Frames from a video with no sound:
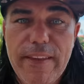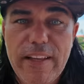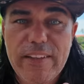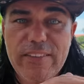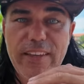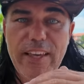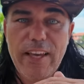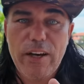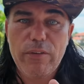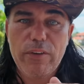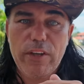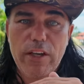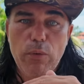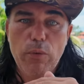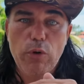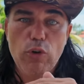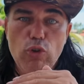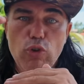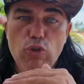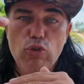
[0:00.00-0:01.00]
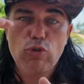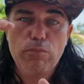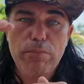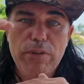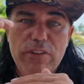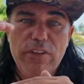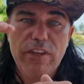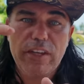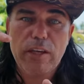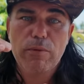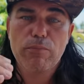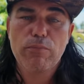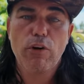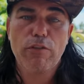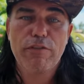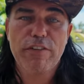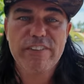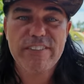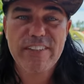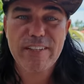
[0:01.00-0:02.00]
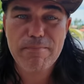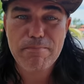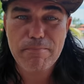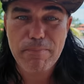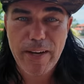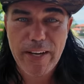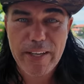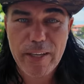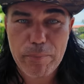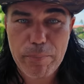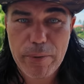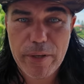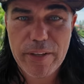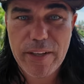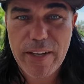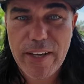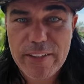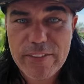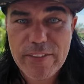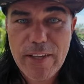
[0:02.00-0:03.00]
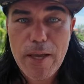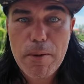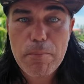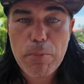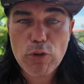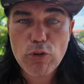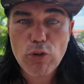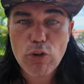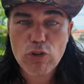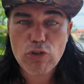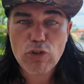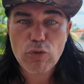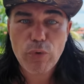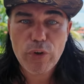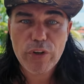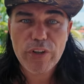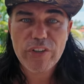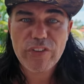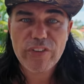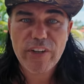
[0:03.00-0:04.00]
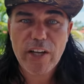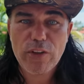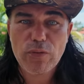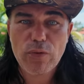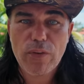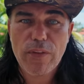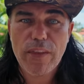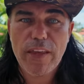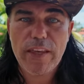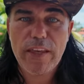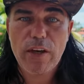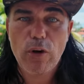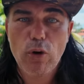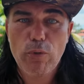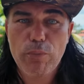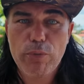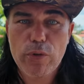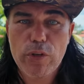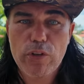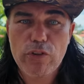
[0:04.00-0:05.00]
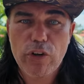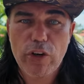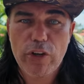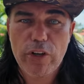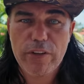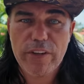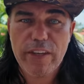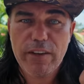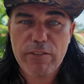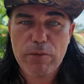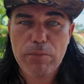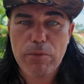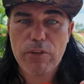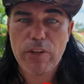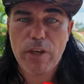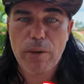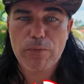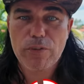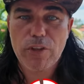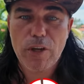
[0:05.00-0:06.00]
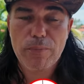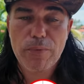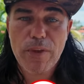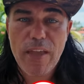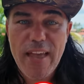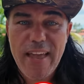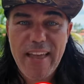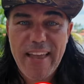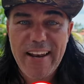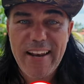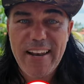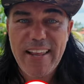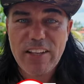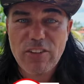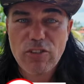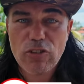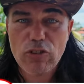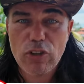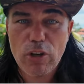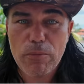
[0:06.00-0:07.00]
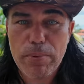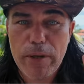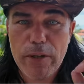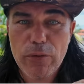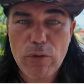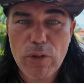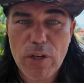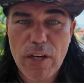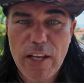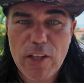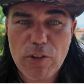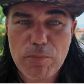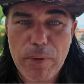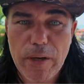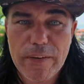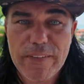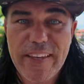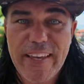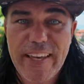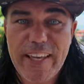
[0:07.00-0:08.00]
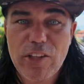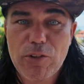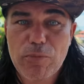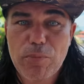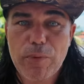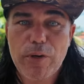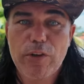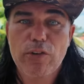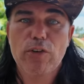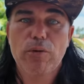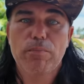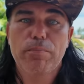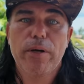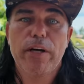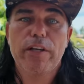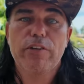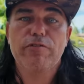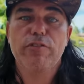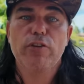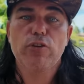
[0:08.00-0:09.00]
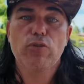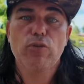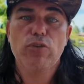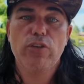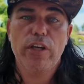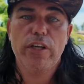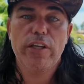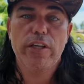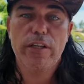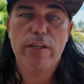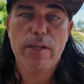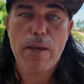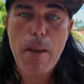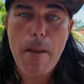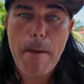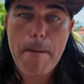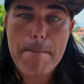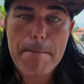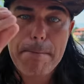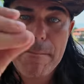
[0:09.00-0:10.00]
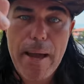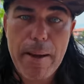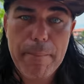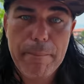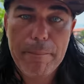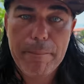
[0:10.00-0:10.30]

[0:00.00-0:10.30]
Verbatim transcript: That's the area where you should be taking profits, in my opinion, guys. But those were the charts for today. Hope you enjoyed it. Give them a thumbs up. And let's jump into the last part, the inspirational part for today. Bam.